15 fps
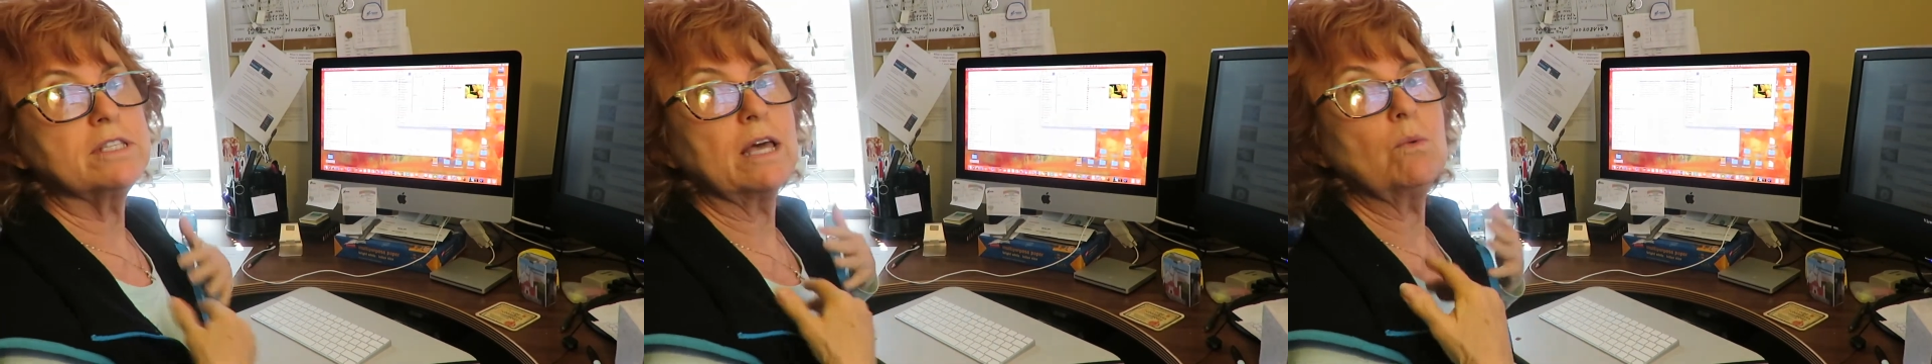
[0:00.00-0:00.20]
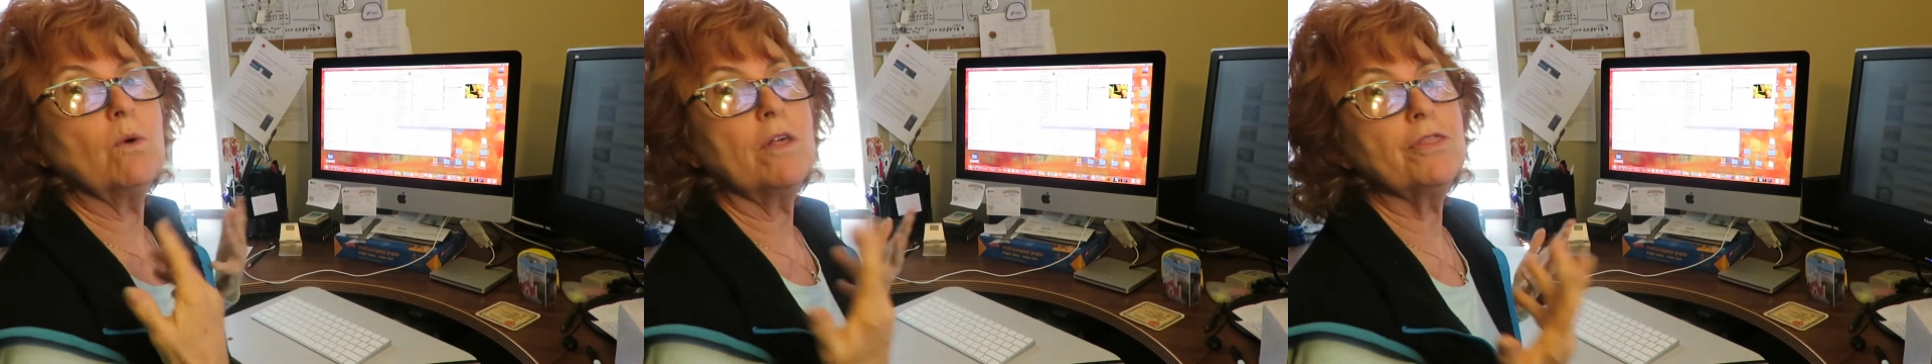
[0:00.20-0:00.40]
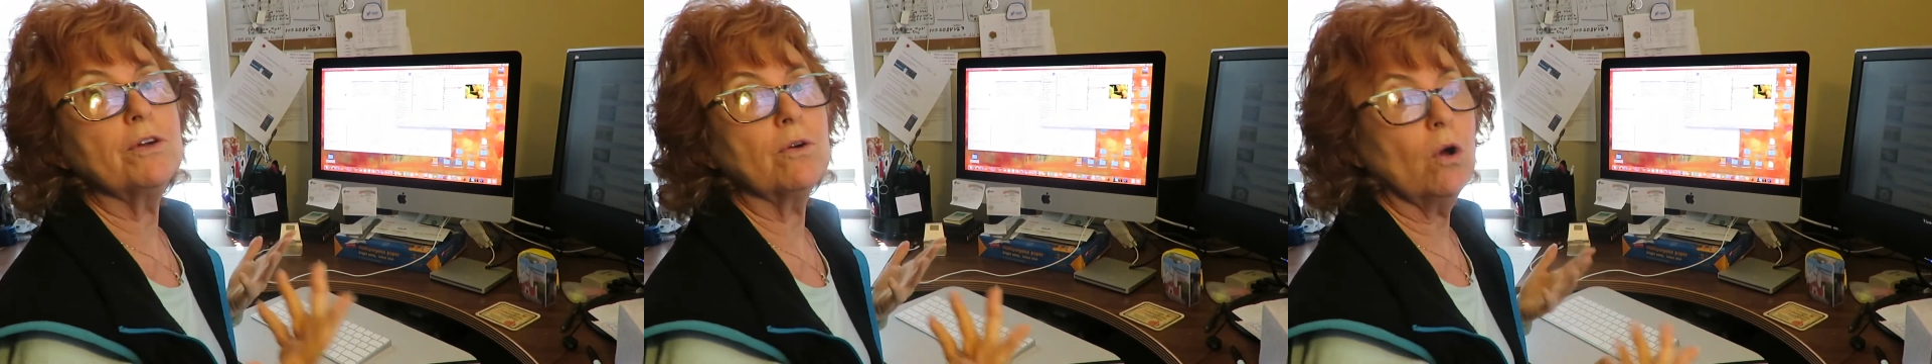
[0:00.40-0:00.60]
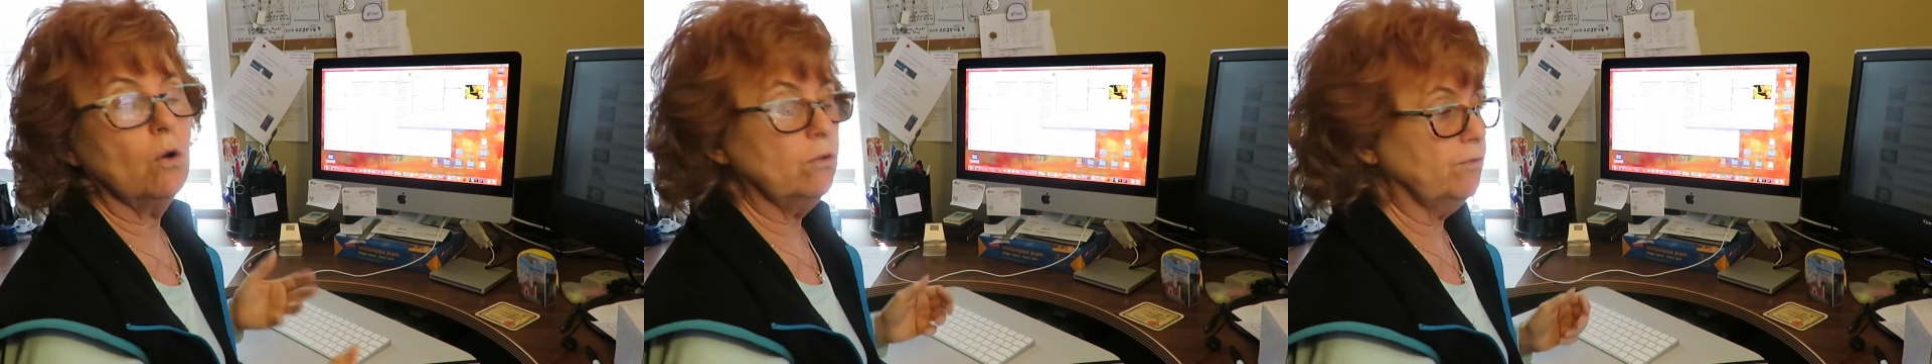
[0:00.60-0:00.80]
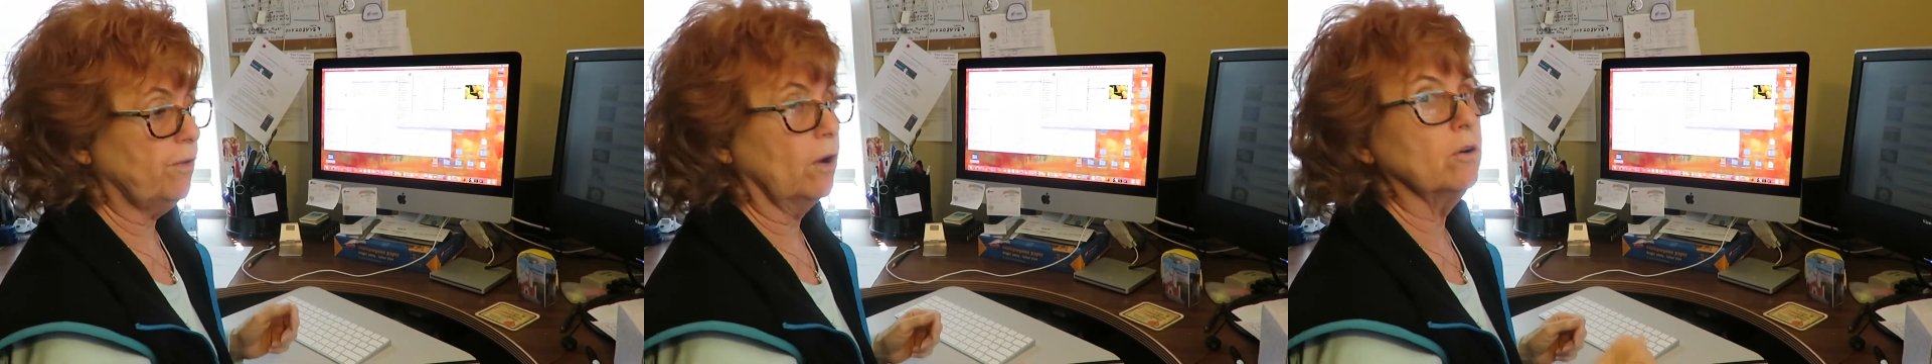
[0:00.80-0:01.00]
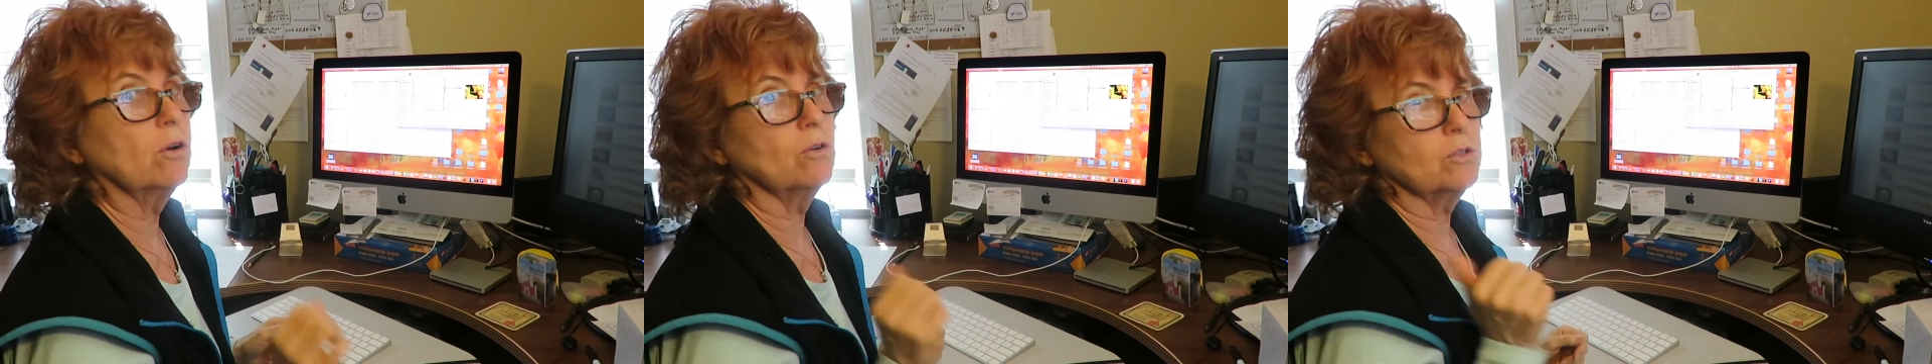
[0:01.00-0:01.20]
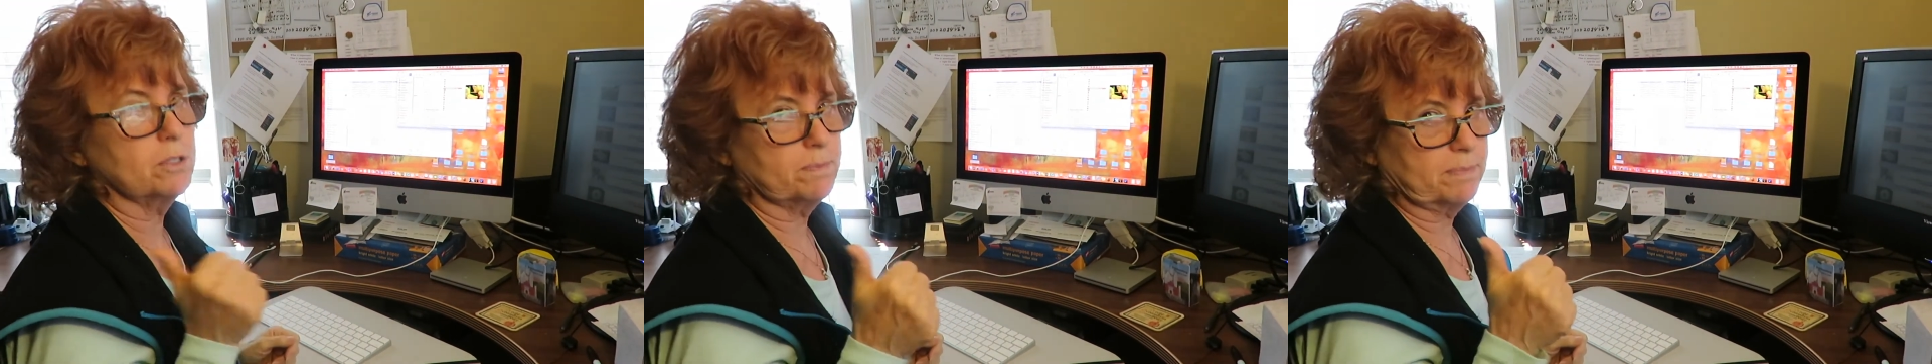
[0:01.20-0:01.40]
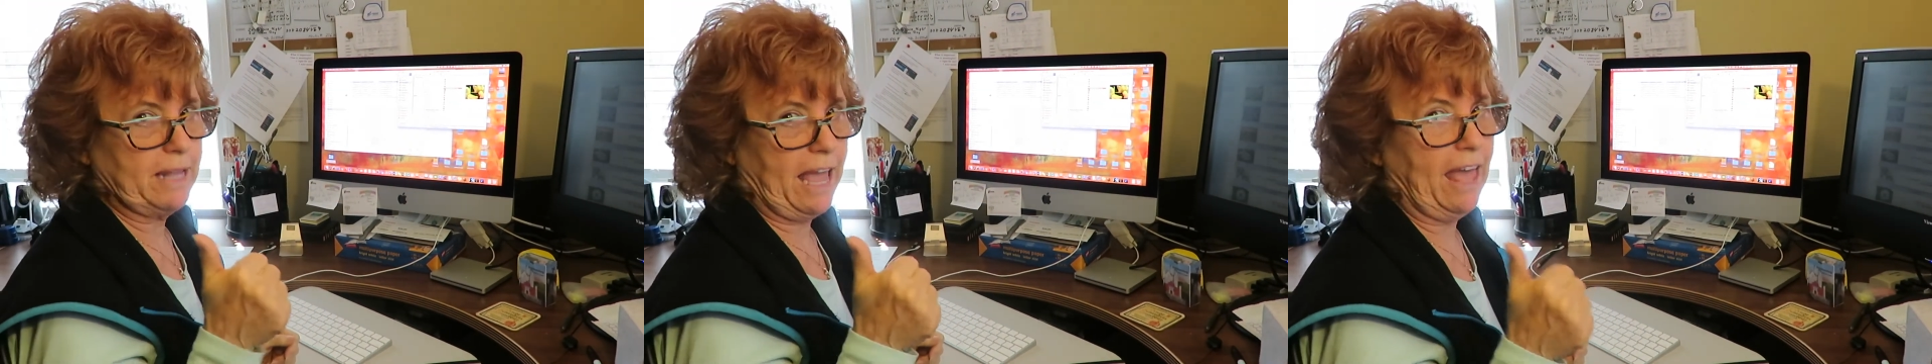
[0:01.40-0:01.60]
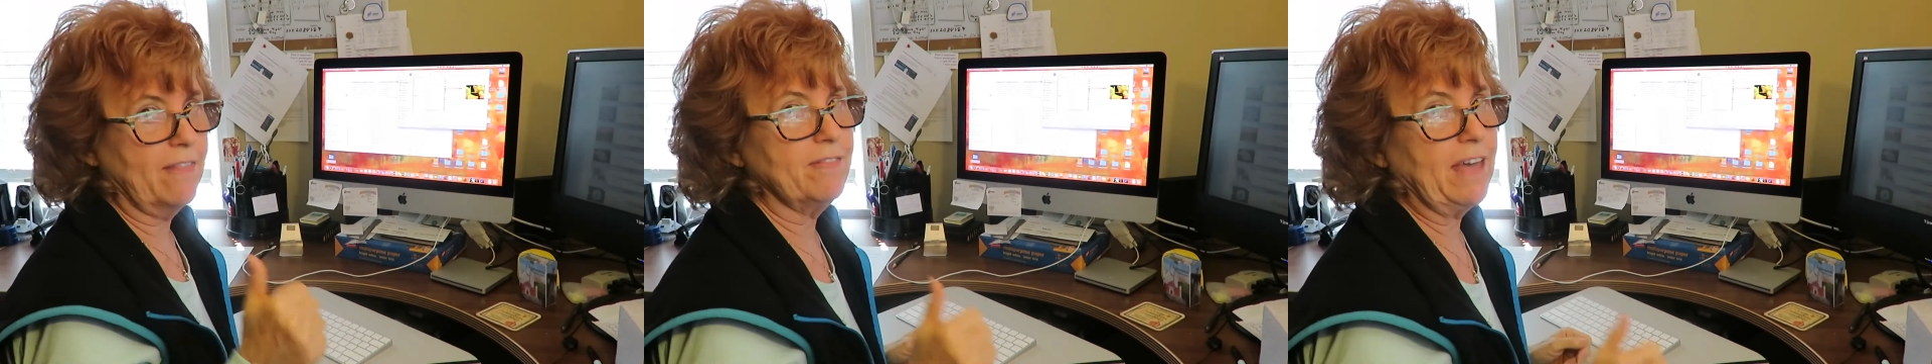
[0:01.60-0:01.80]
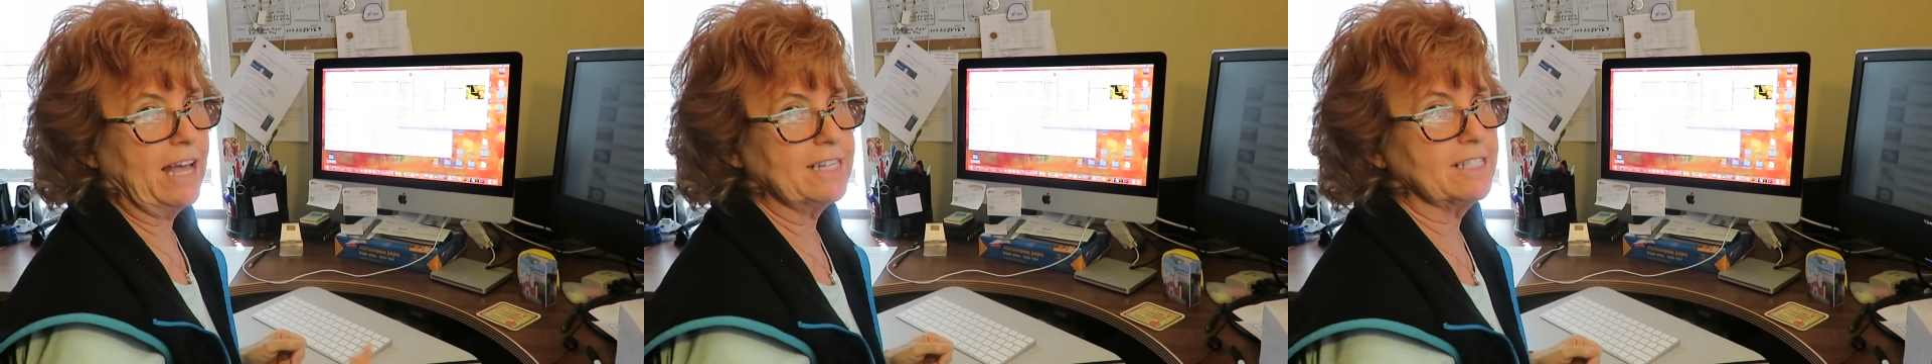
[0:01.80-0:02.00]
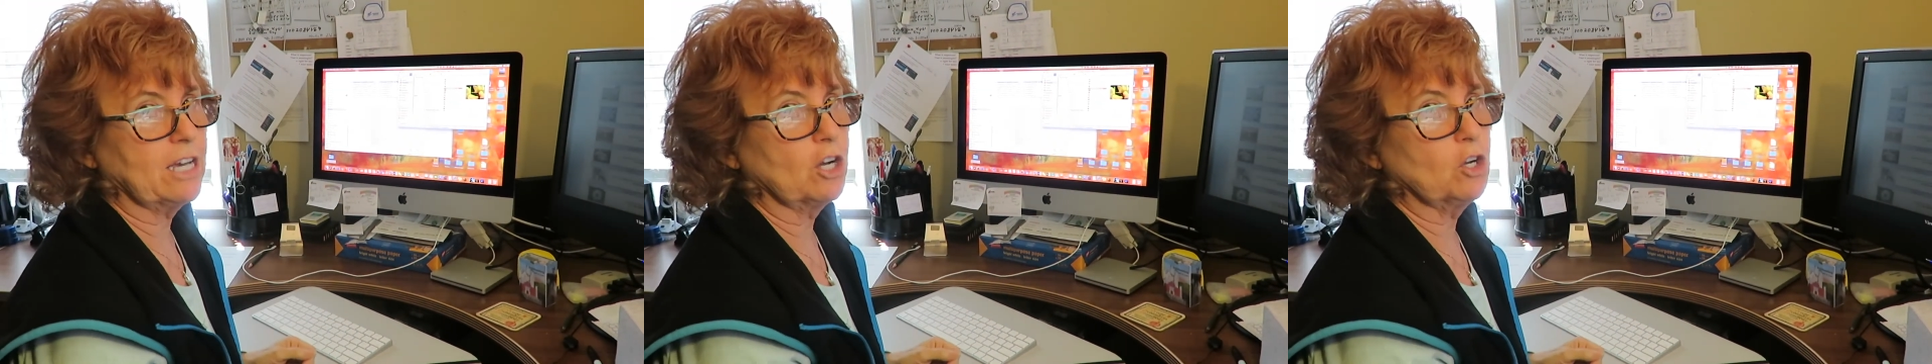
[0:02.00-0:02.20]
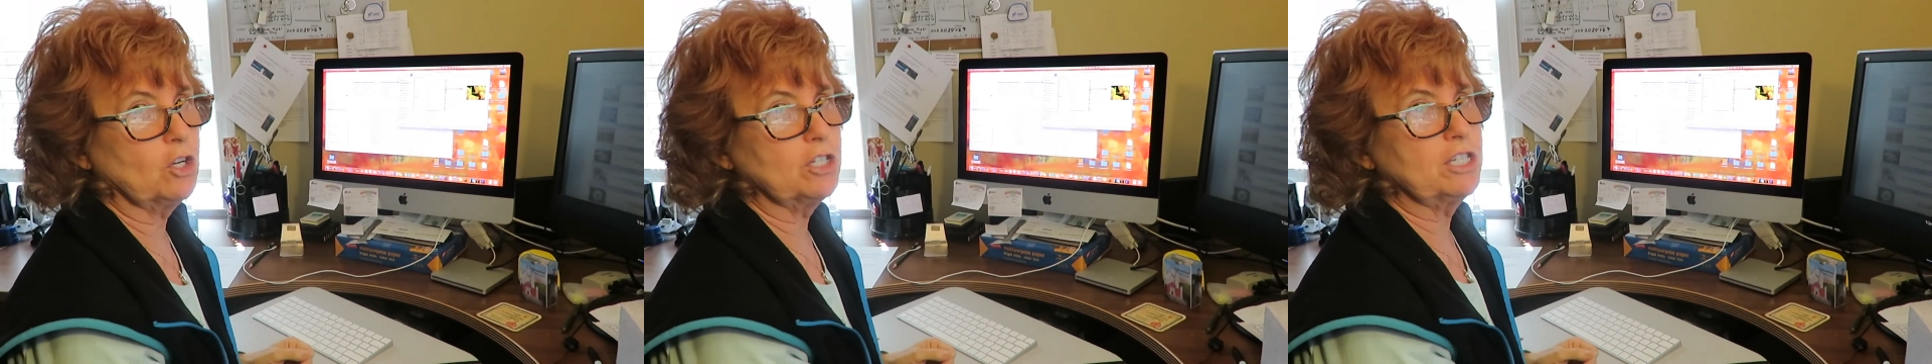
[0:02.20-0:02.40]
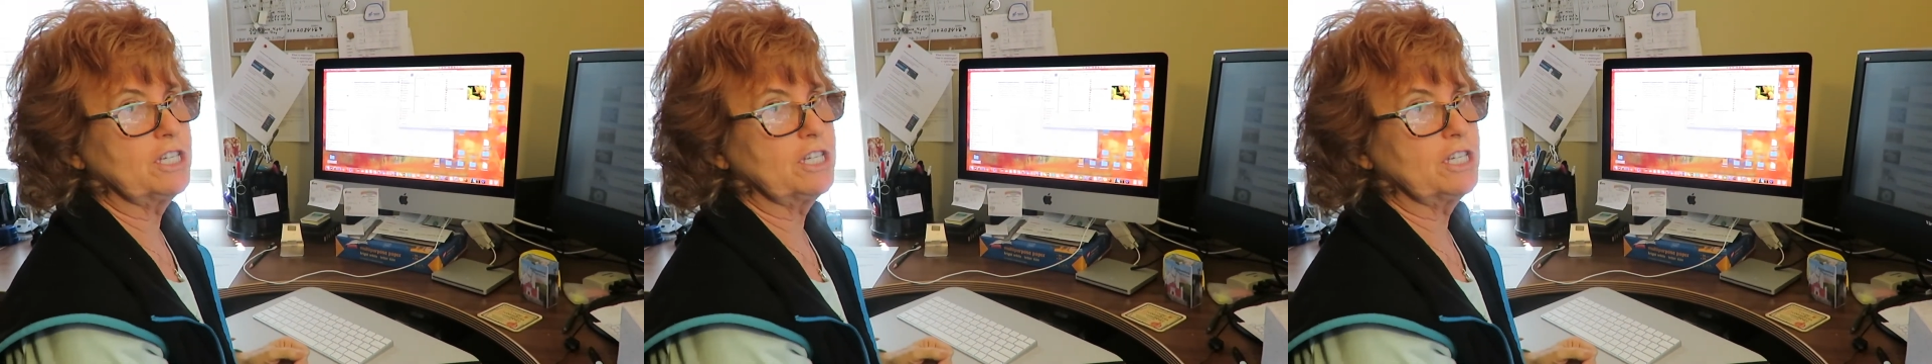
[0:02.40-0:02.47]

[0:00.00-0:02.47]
they want their own photos, and that's a good